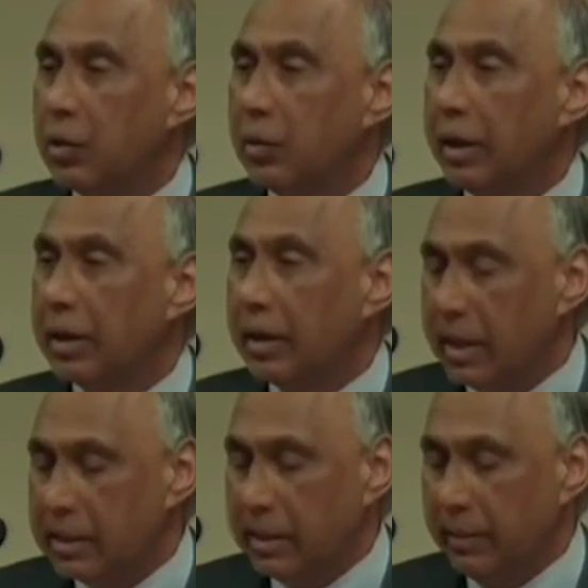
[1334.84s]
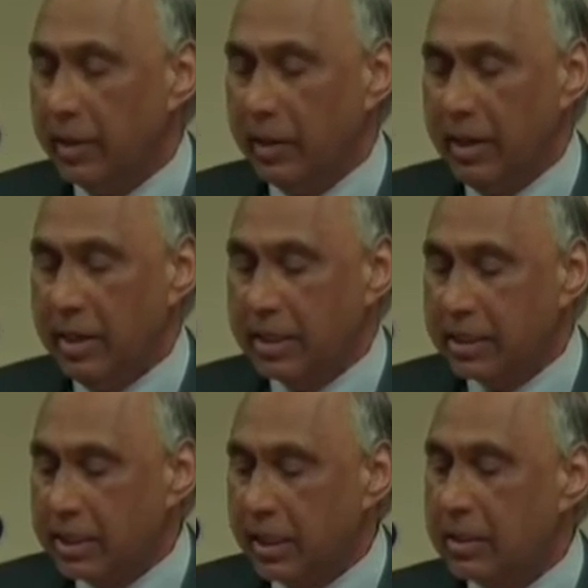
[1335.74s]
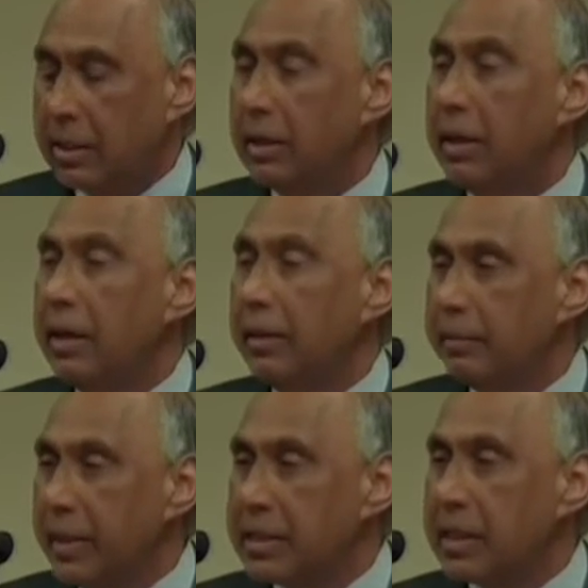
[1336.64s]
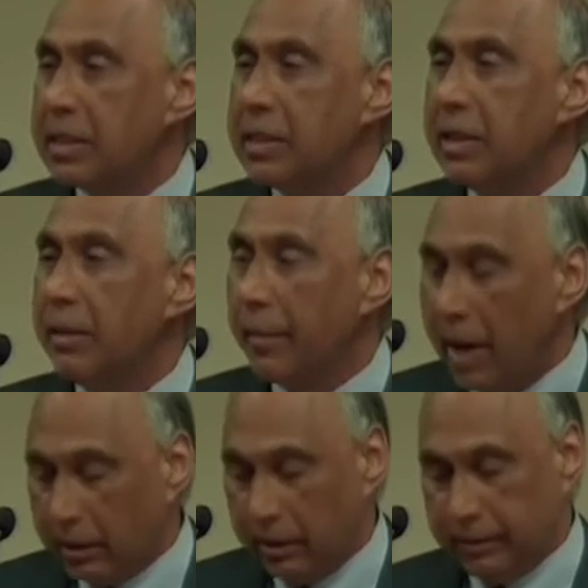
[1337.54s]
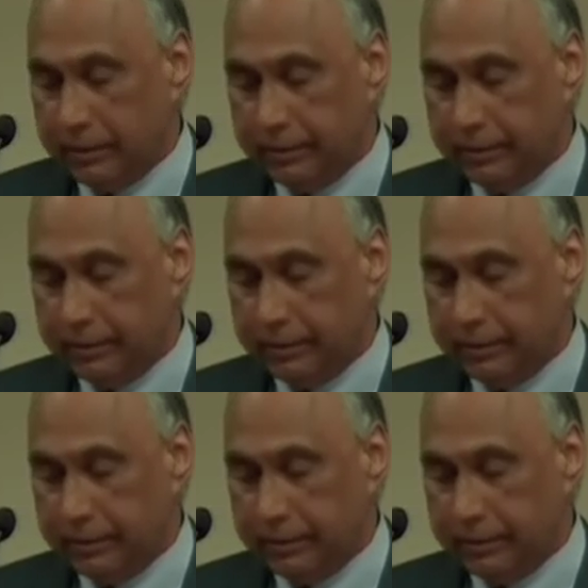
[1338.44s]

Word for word: to a customer-centered business model.